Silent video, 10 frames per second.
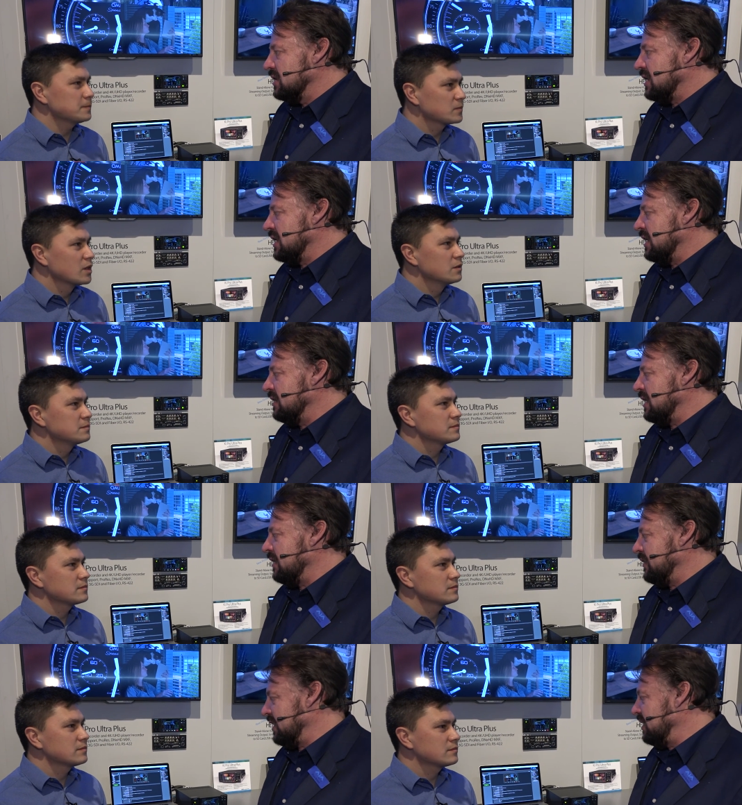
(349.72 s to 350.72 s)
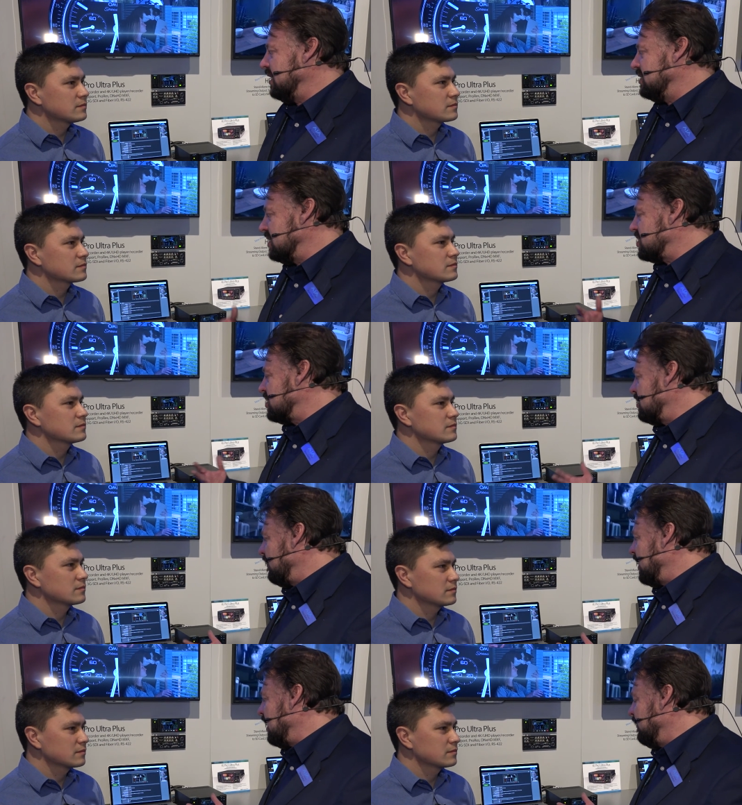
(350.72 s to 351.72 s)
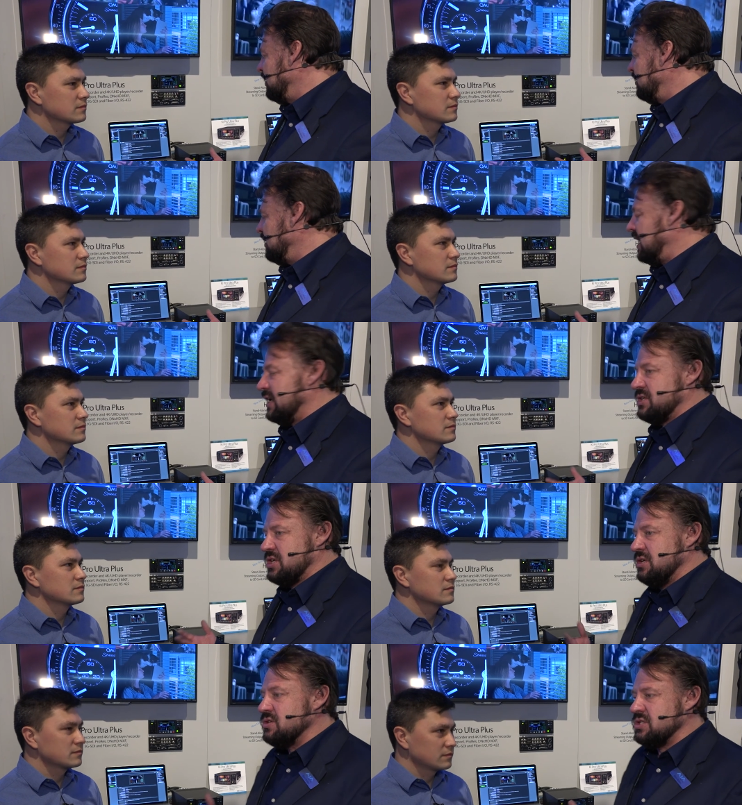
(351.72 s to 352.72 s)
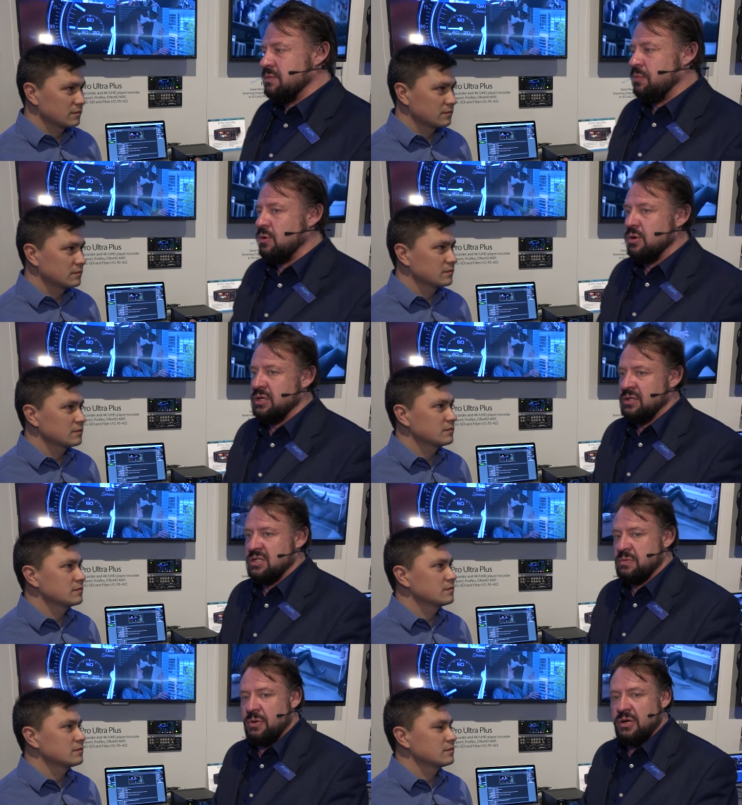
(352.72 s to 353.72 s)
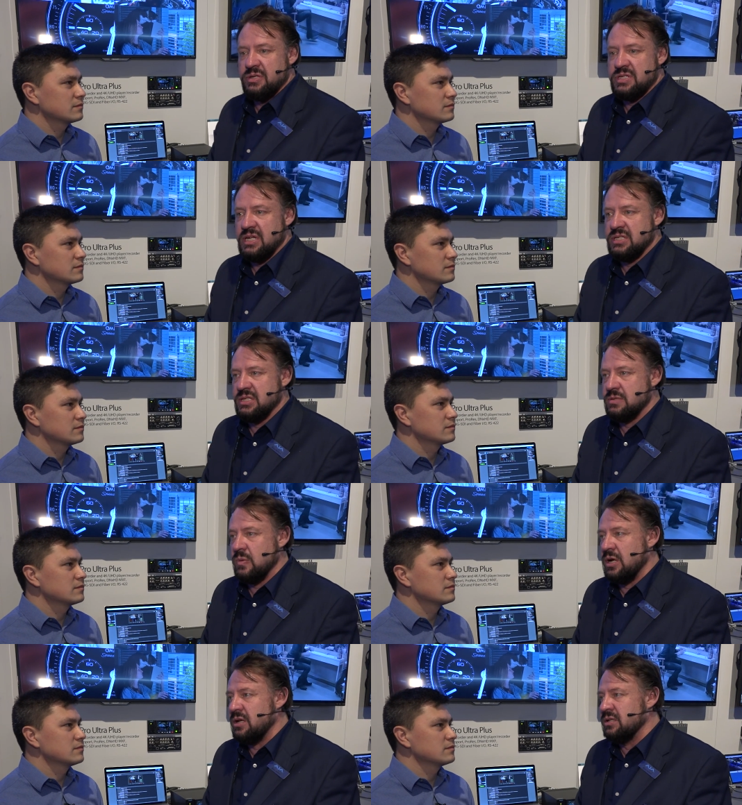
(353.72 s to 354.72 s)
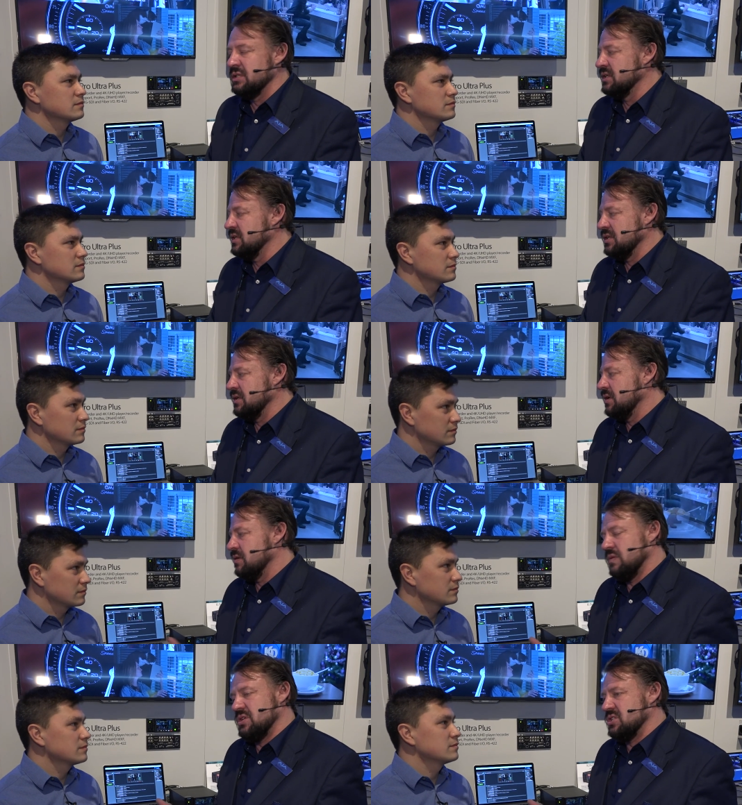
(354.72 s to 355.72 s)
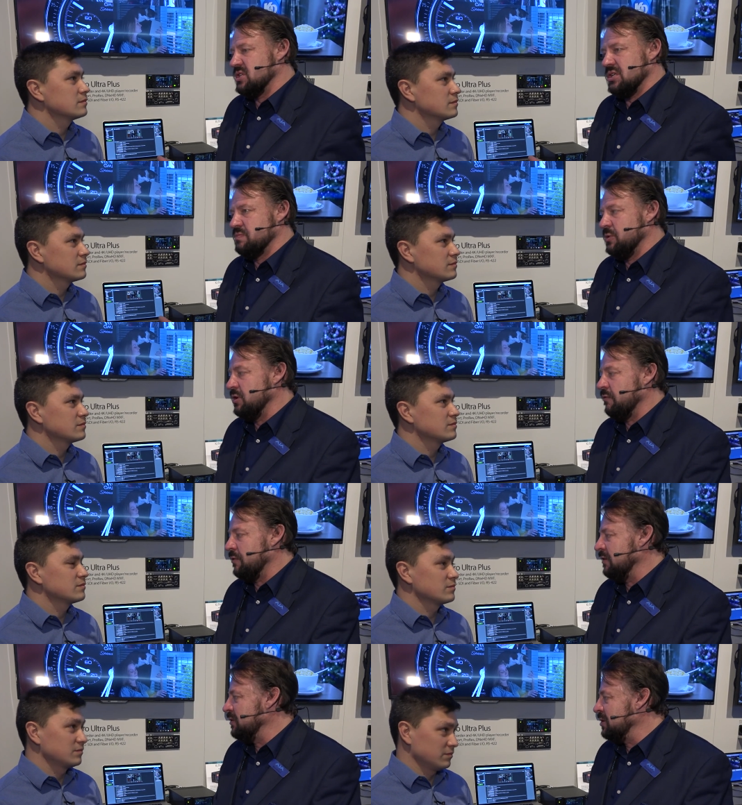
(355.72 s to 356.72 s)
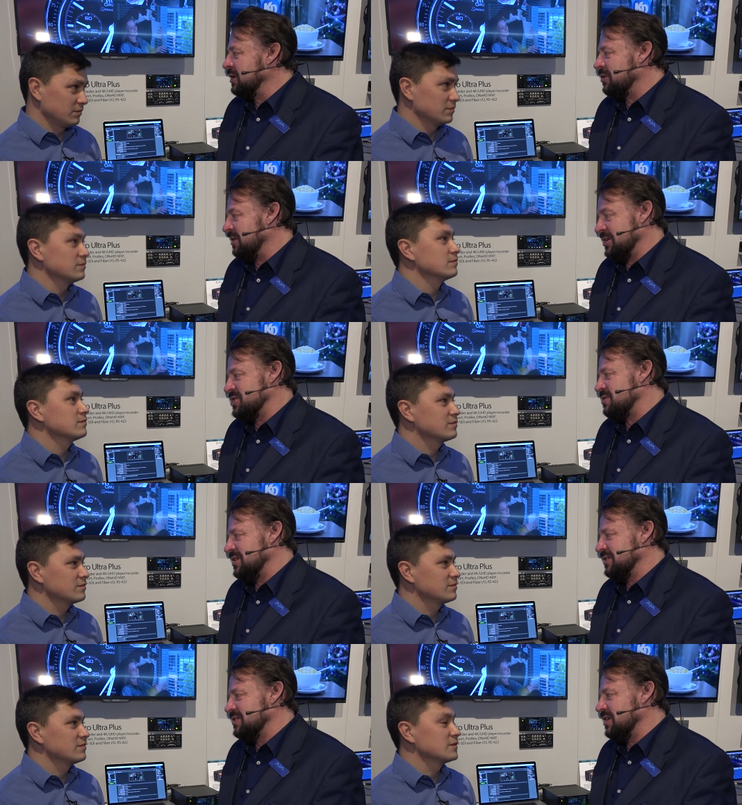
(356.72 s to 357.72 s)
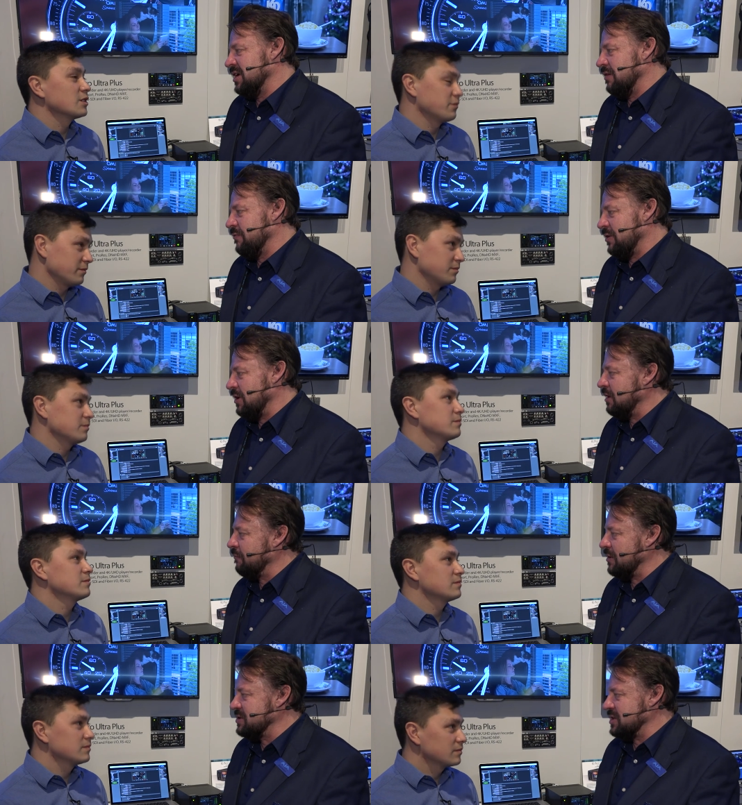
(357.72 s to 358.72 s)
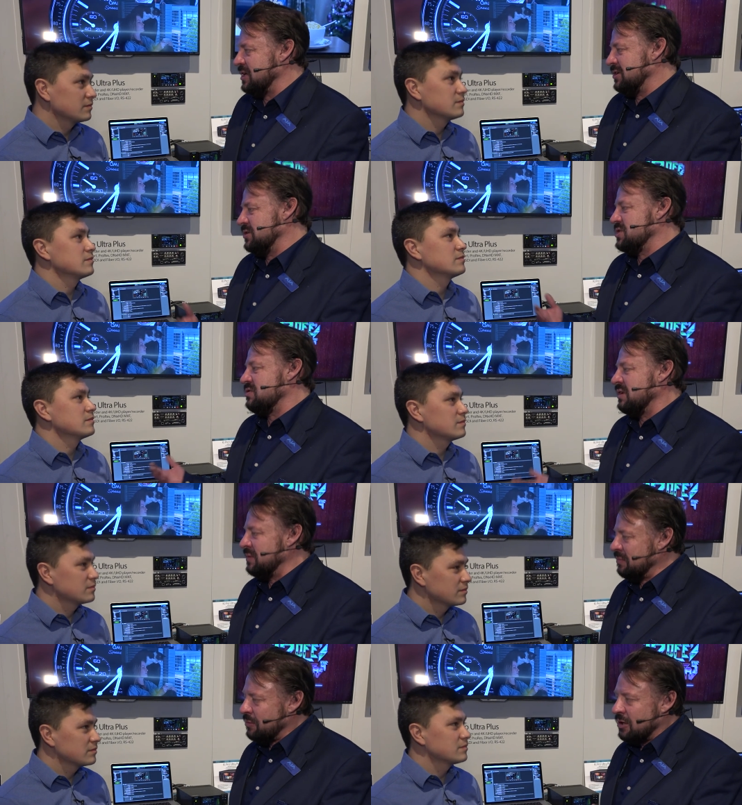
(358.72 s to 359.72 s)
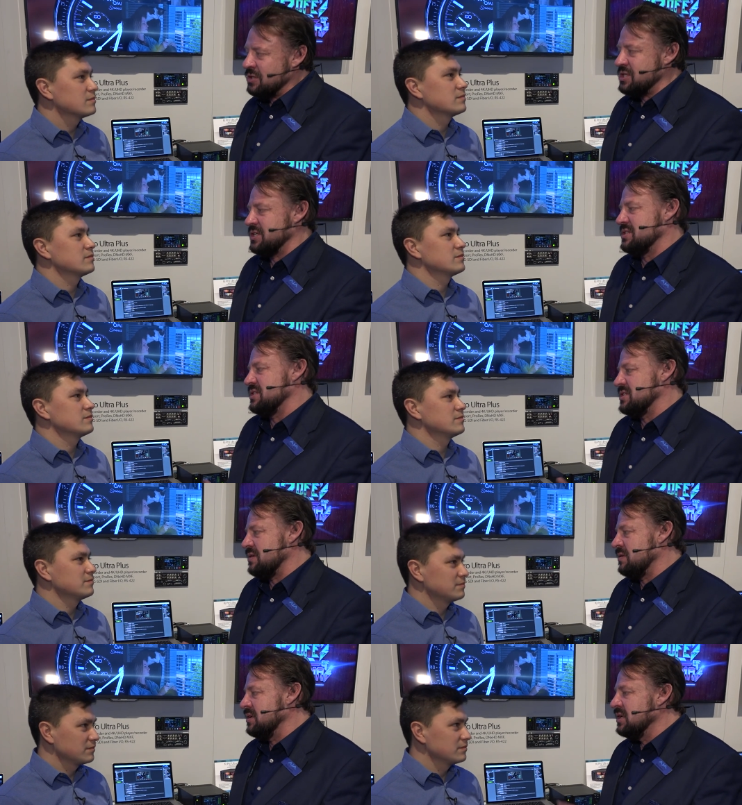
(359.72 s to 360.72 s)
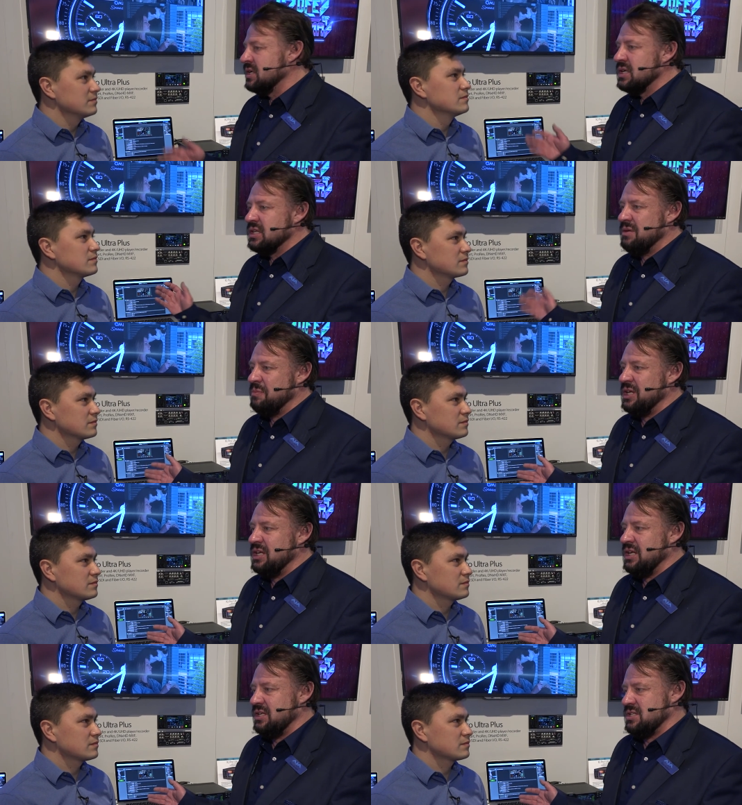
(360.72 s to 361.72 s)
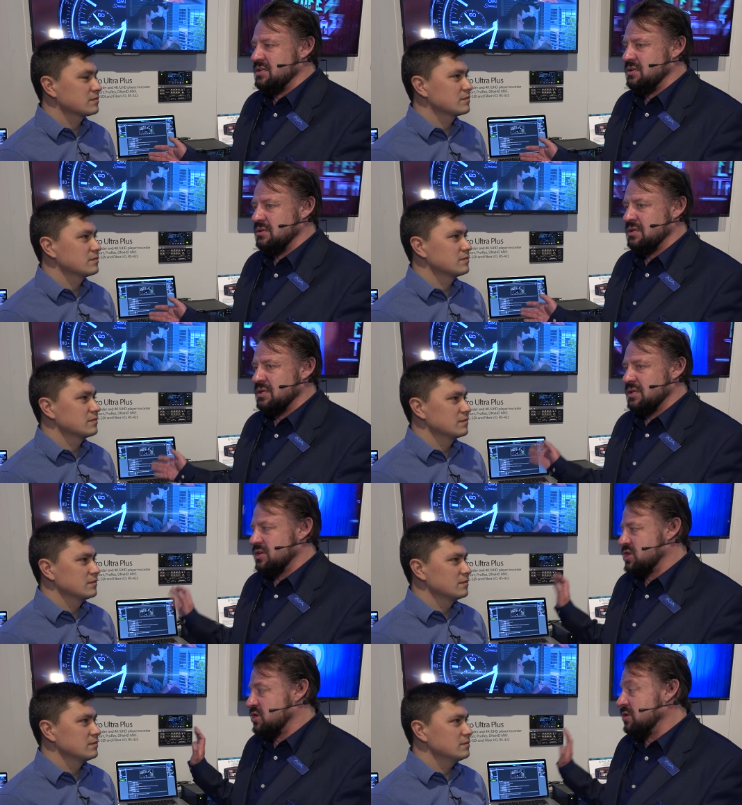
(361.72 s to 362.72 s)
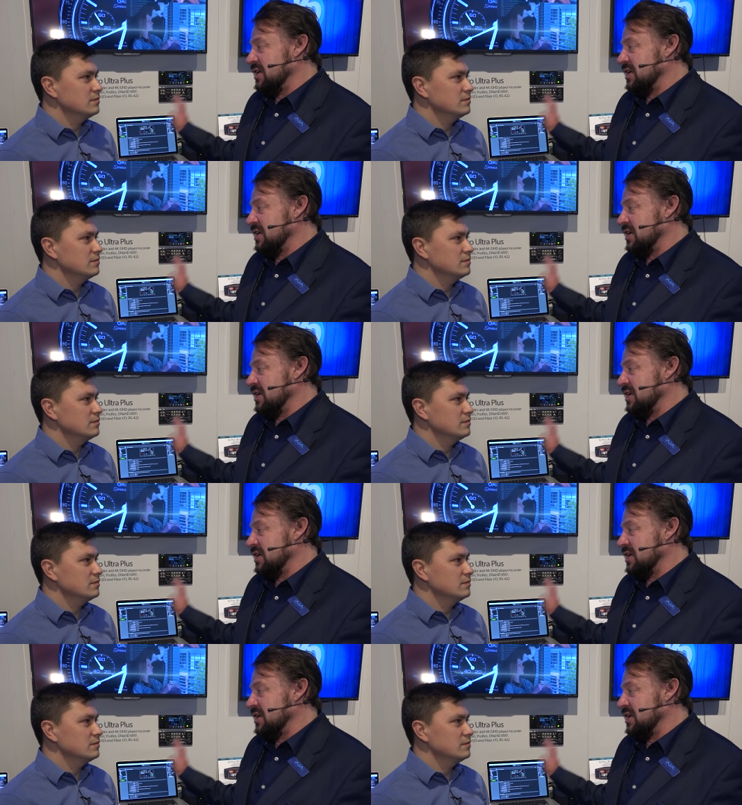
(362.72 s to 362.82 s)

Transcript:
Speaker 1: And I, and I think the addition of having XQ support in this process as well, which is just beautiful if you're doing green screens. You know, for a lot of folks that are going to do streaming projects and so on, the ability to shoot